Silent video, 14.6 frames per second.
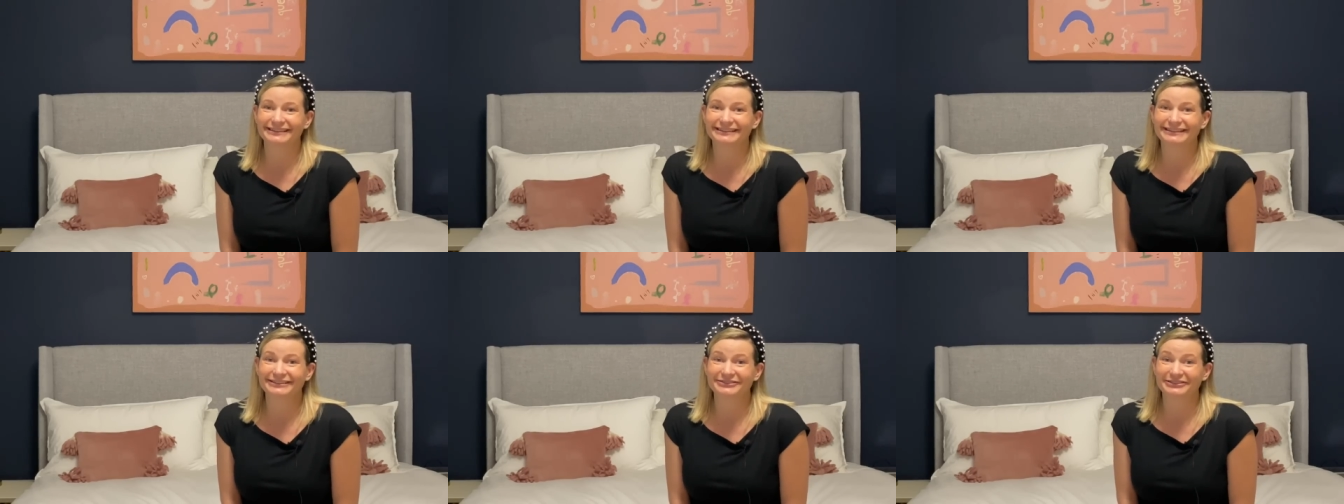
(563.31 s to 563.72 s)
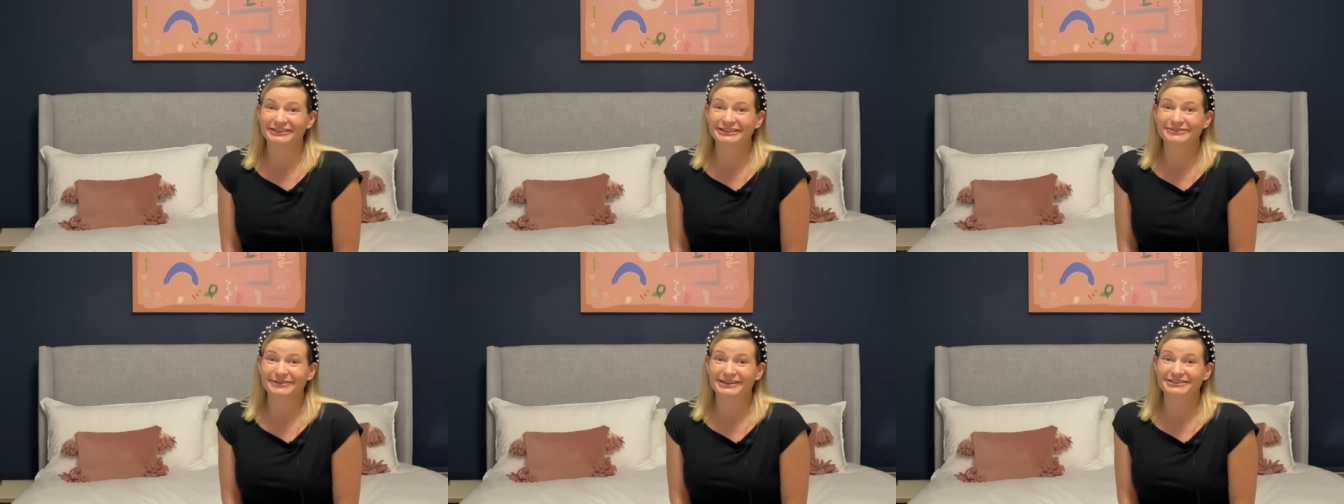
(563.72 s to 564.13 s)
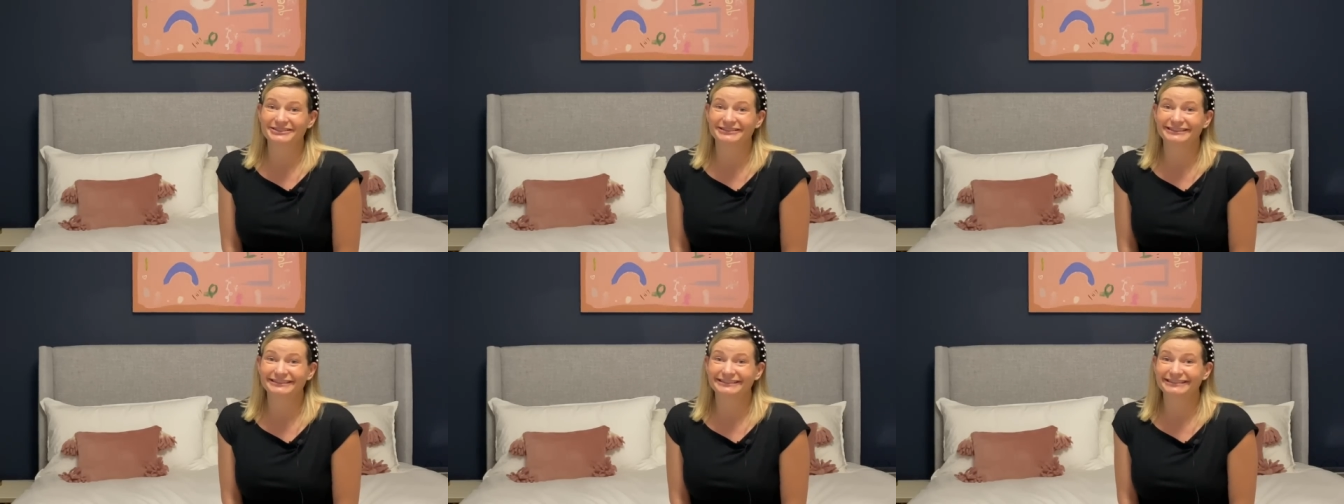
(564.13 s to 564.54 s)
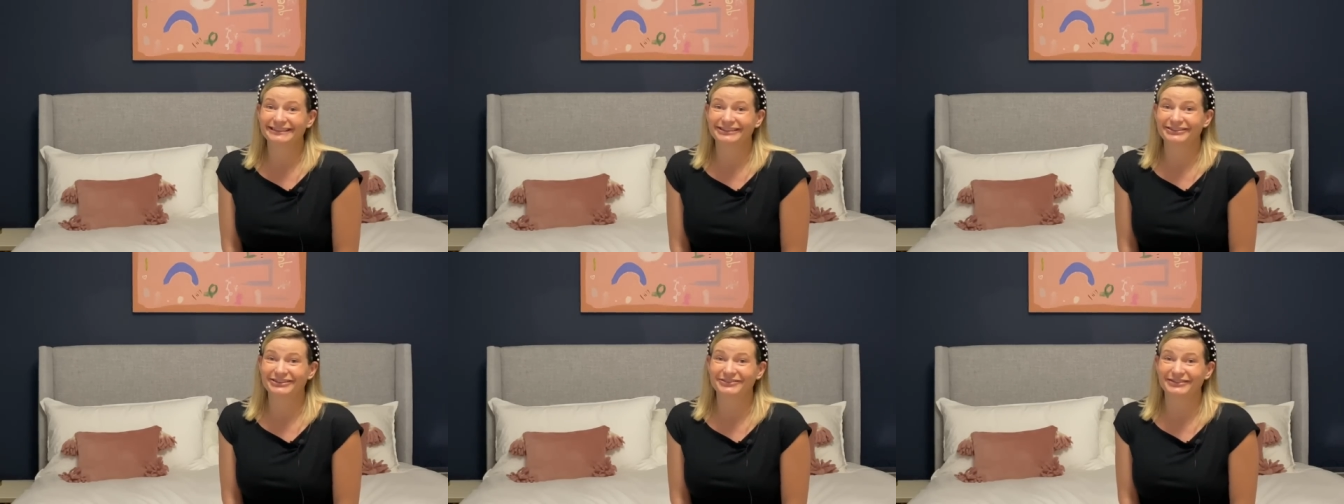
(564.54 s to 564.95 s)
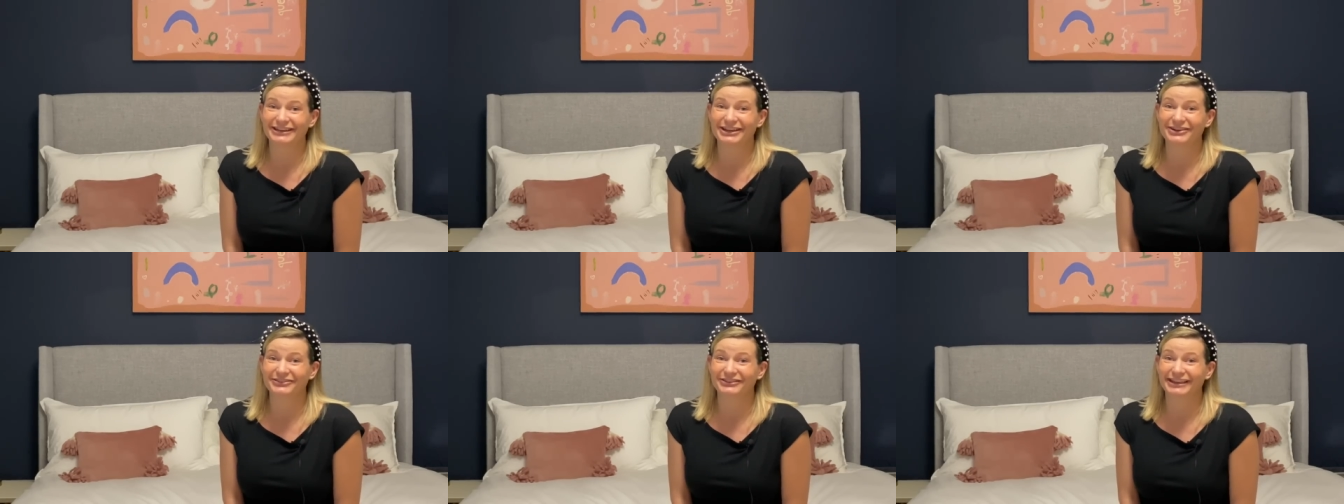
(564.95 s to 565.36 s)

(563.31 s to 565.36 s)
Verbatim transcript: is really special, and here's the video for